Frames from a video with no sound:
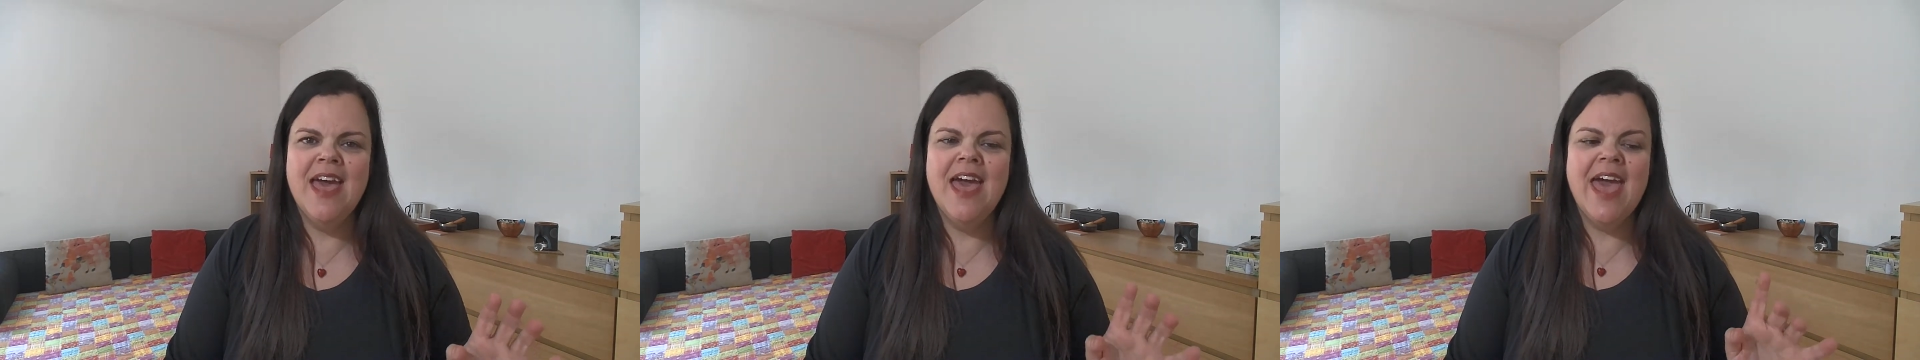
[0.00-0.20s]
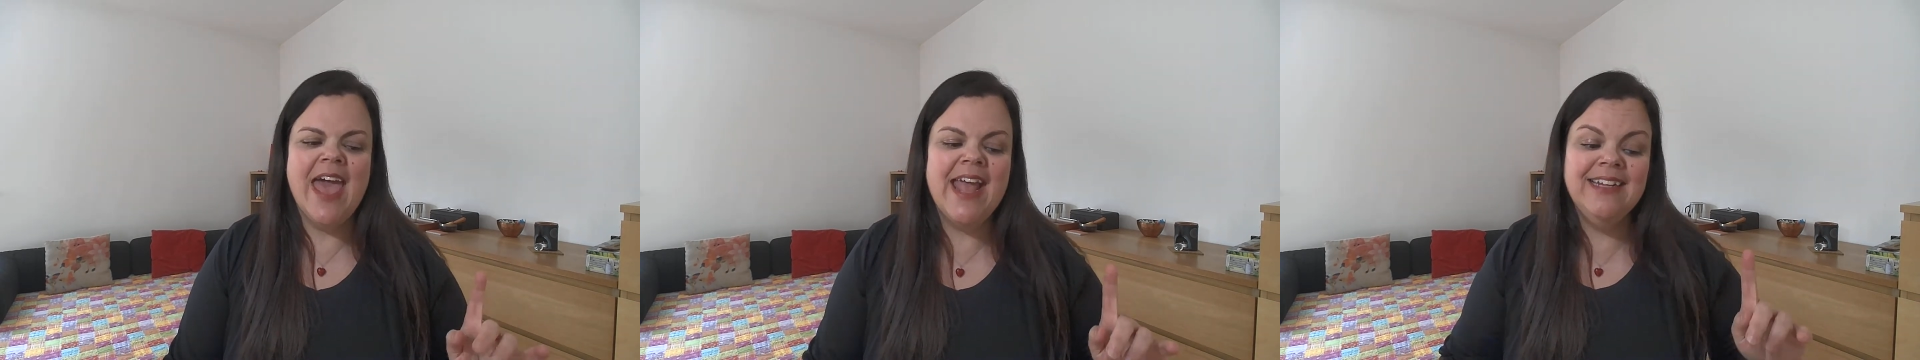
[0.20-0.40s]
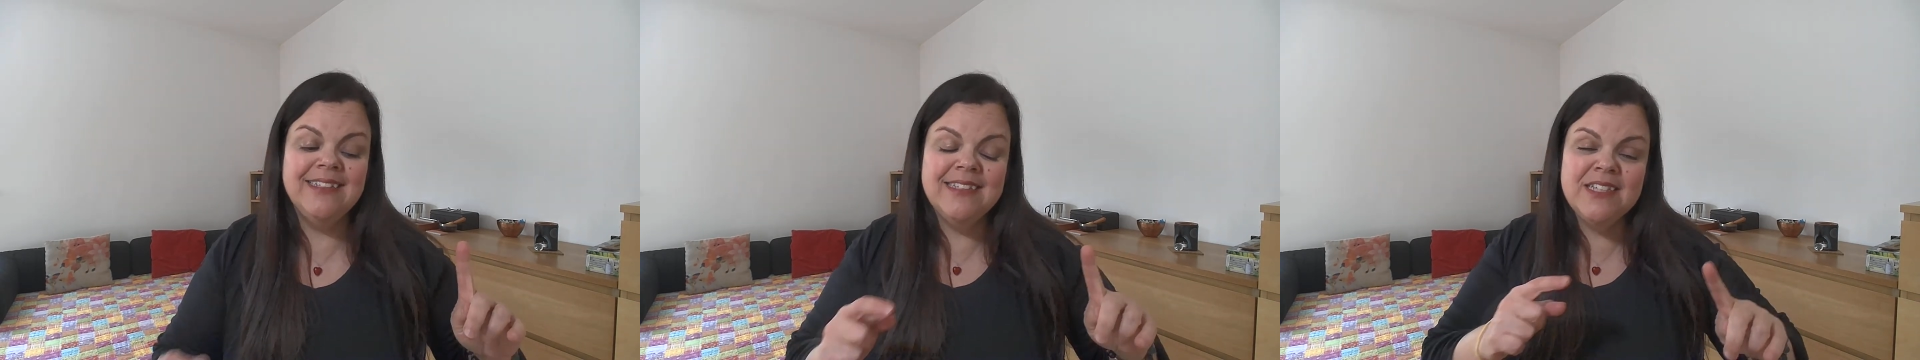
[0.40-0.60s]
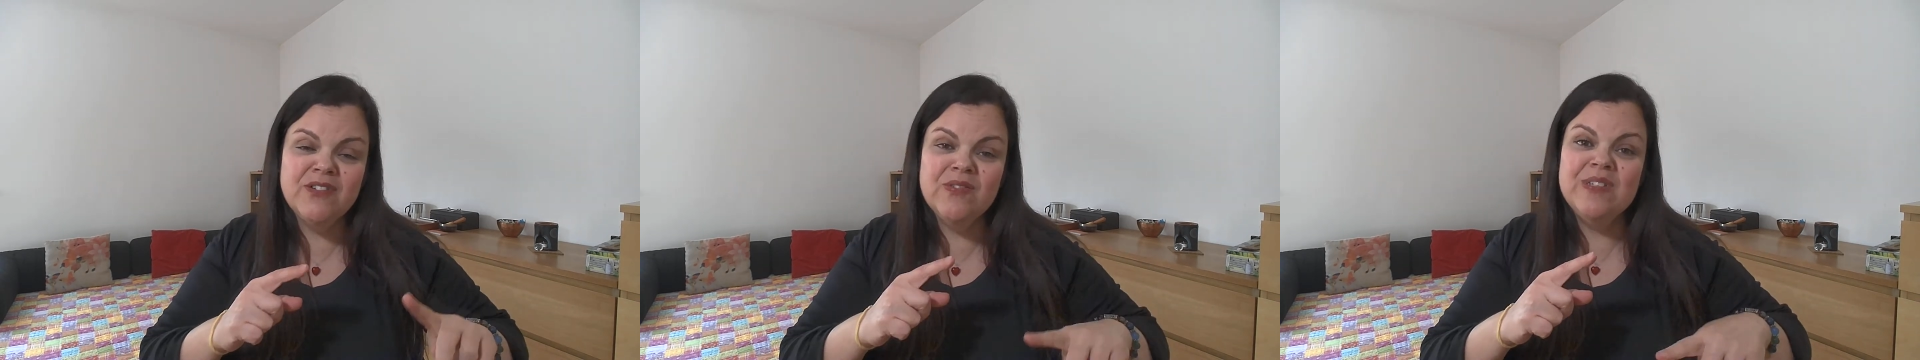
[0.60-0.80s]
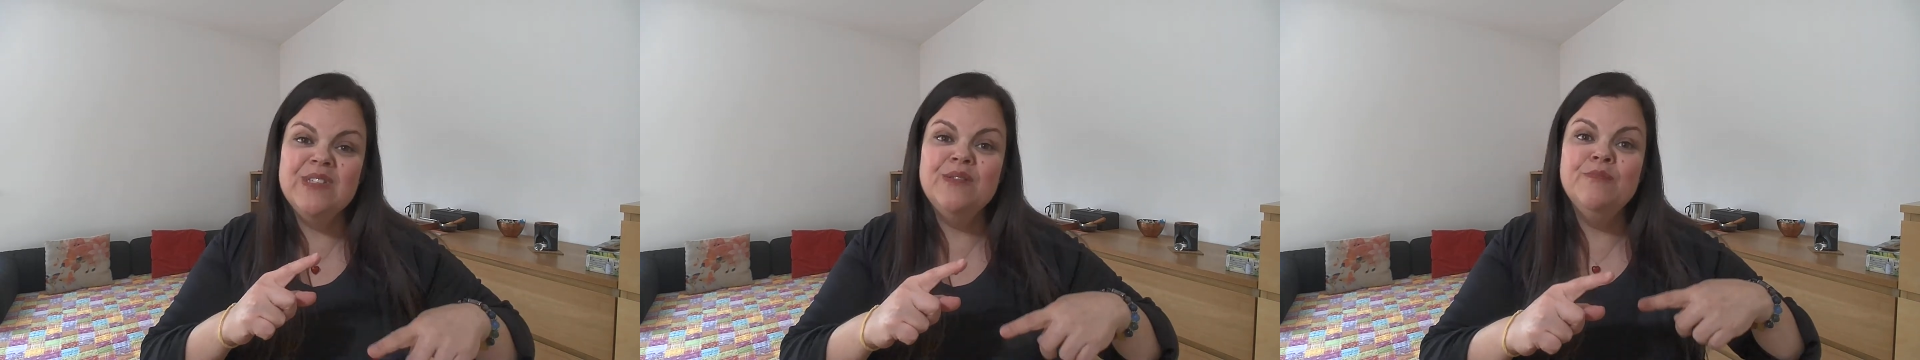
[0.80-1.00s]
and
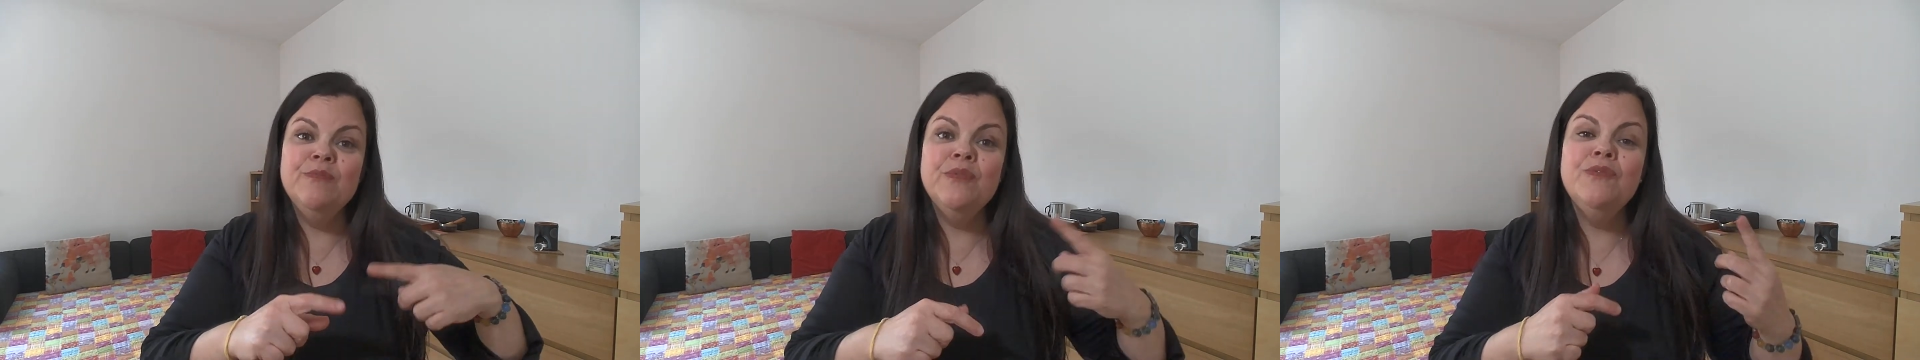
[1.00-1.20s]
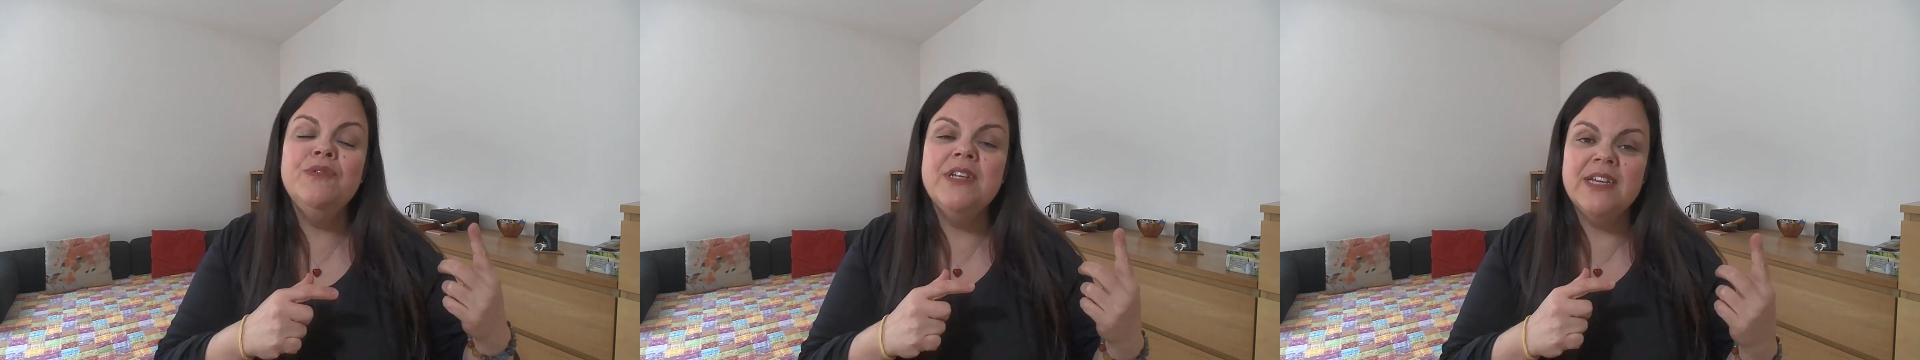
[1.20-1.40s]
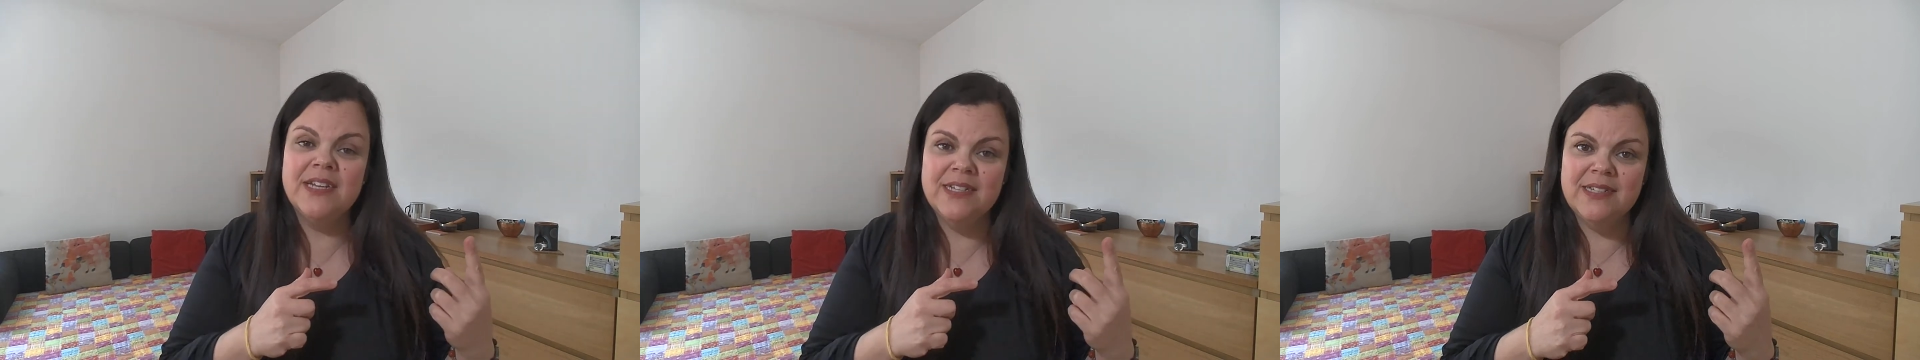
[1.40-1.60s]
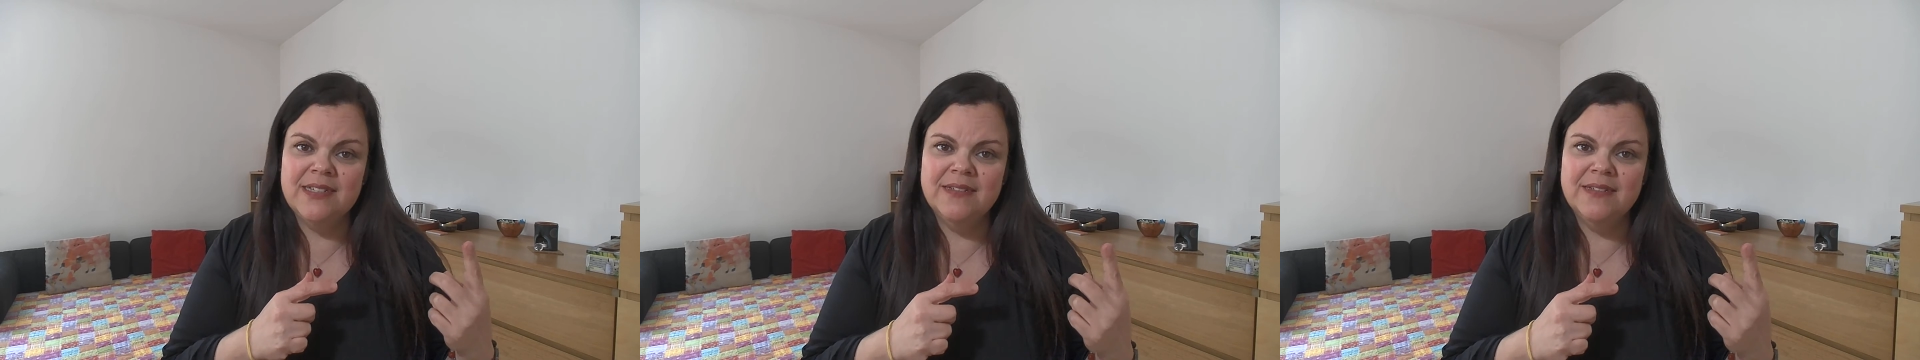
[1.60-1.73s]
transmute it.